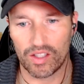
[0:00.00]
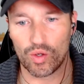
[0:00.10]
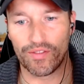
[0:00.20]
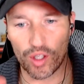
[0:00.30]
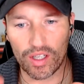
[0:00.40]

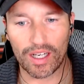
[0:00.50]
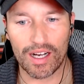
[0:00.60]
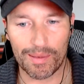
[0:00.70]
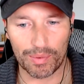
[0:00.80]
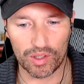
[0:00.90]
So if you're a
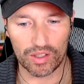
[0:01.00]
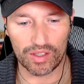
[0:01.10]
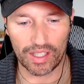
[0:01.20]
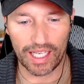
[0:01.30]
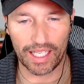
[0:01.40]

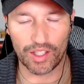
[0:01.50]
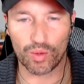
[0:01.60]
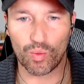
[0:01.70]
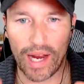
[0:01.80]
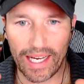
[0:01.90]
couple and
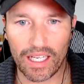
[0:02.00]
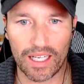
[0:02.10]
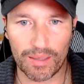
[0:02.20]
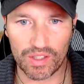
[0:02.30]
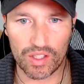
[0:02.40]
you're
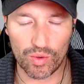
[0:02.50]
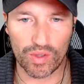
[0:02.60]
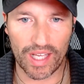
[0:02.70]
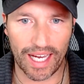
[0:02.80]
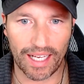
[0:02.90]
waking up
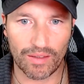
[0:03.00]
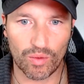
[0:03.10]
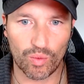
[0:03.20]
to that,